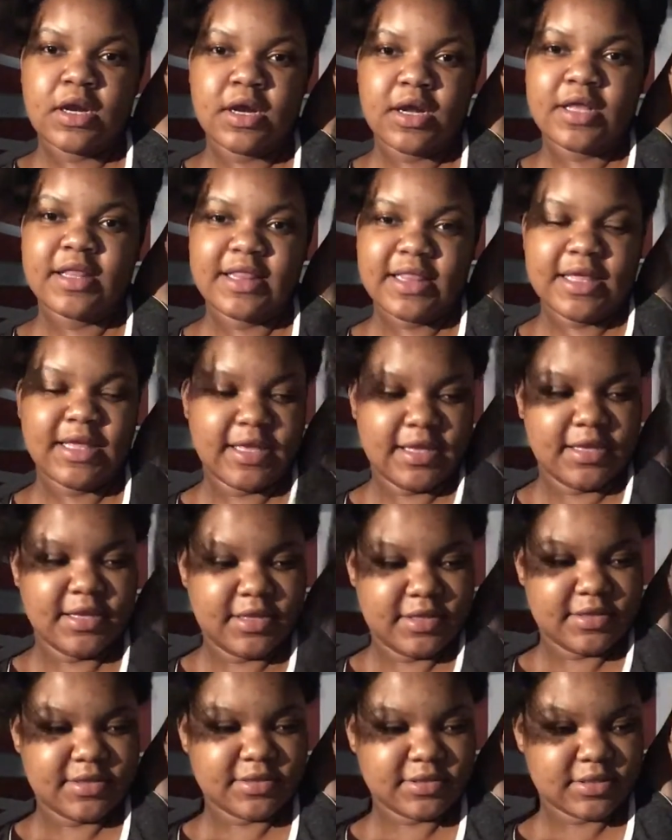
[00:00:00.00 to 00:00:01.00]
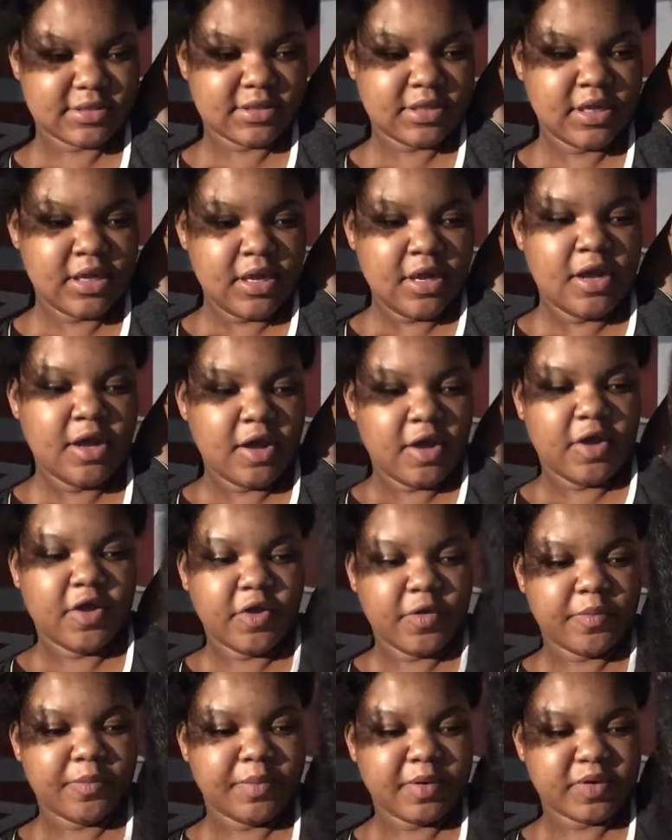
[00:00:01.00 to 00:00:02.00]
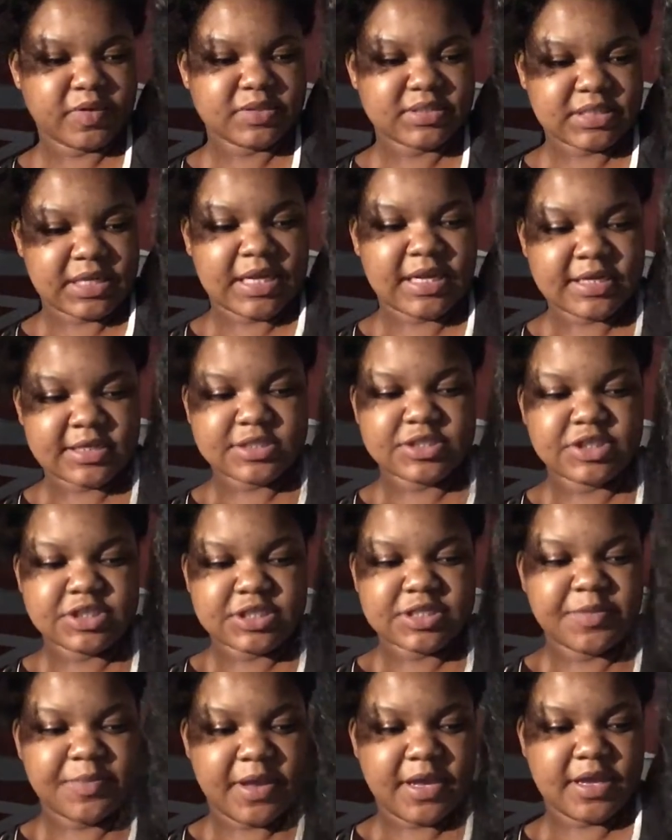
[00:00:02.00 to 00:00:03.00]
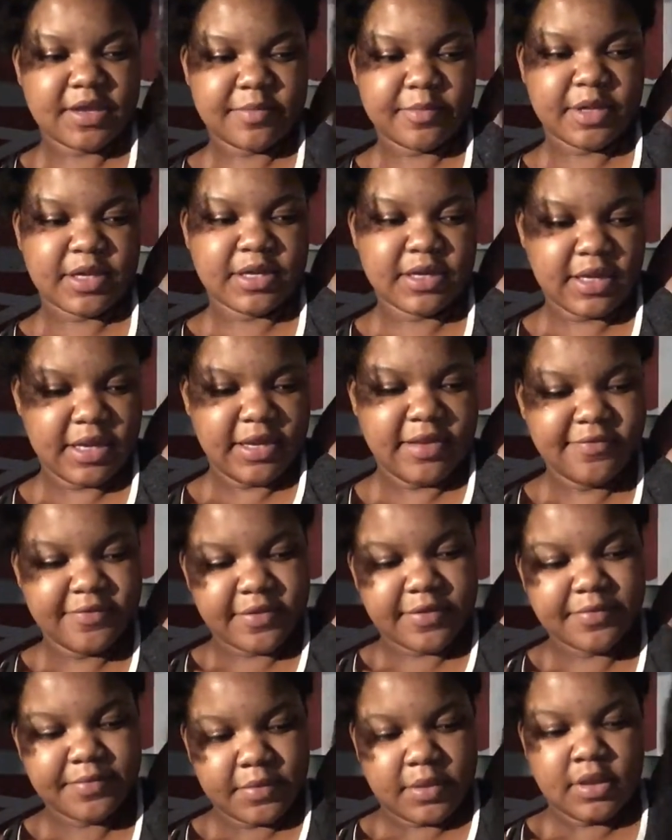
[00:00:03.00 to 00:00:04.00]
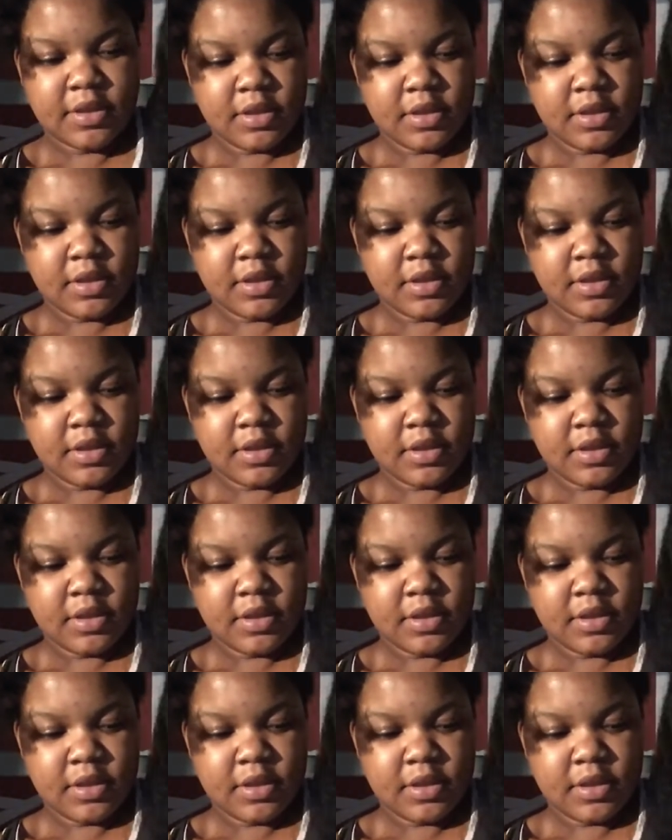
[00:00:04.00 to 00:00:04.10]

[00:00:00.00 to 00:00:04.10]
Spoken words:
on the ends on both sides just to make them uneven.